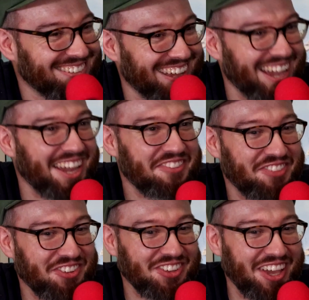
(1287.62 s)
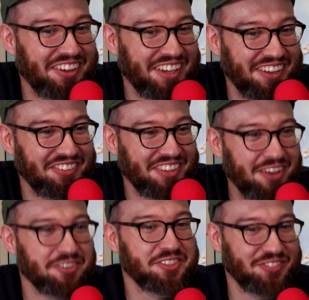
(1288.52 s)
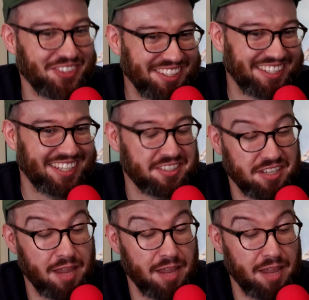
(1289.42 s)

If there's how was the podcast?